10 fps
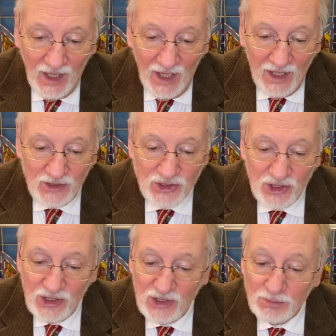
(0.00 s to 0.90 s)
and
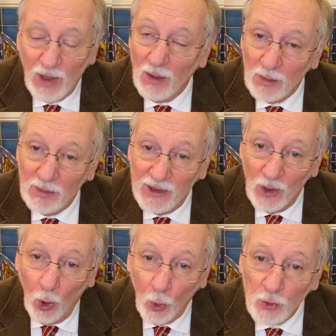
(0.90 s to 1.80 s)
she is probably
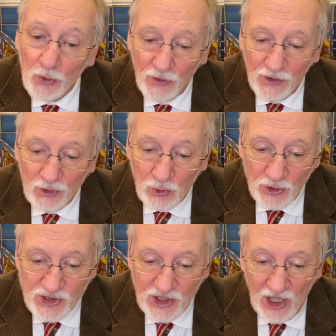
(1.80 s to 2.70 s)
older than
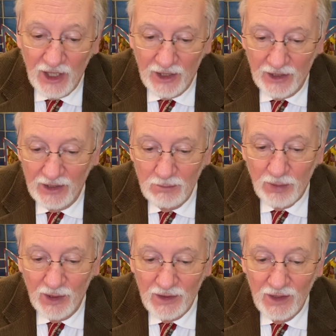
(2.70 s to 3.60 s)
Christianity,
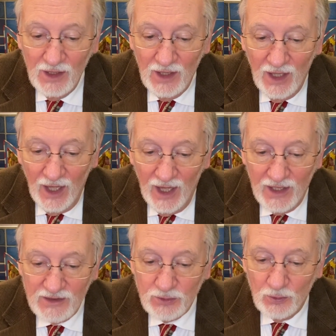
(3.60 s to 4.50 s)
but
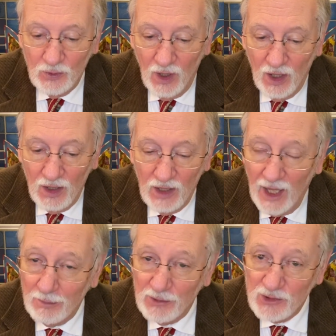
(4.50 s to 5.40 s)
as
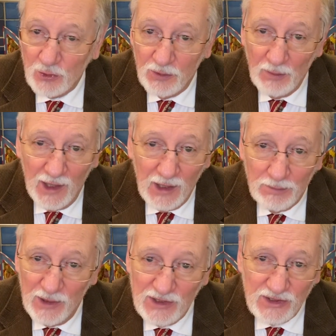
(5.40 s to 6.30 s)
happens with many
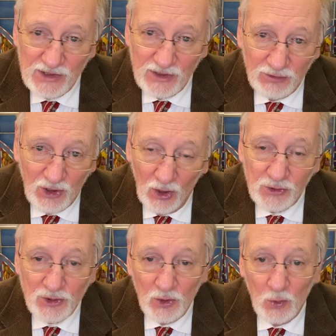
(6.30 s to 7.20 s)
pieces of
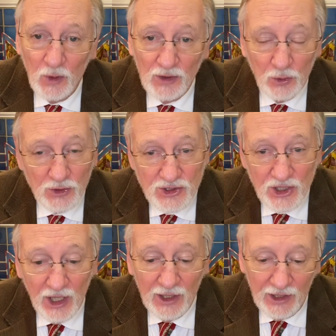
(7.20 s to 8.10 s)
culture, when
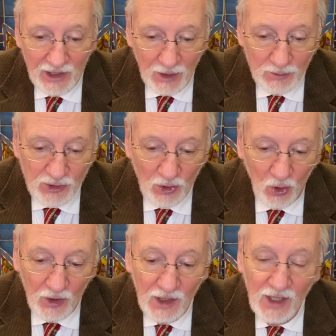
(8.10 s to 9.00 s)
Christianity comes
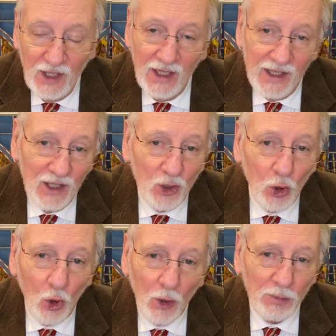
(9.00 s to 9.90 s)
along, it
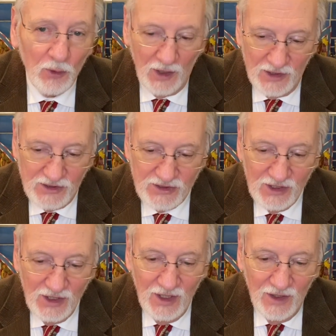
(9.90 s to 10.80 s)
incorporates
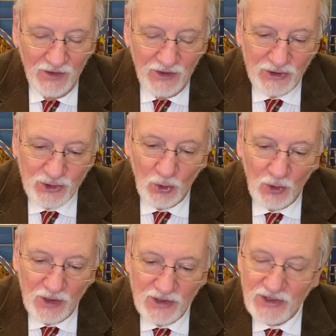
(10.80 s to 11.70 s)
the
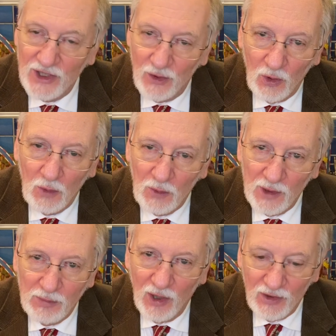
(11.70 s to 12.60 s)
stories that are already
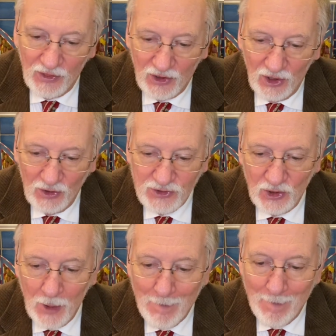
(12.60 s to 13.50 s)
part of the culture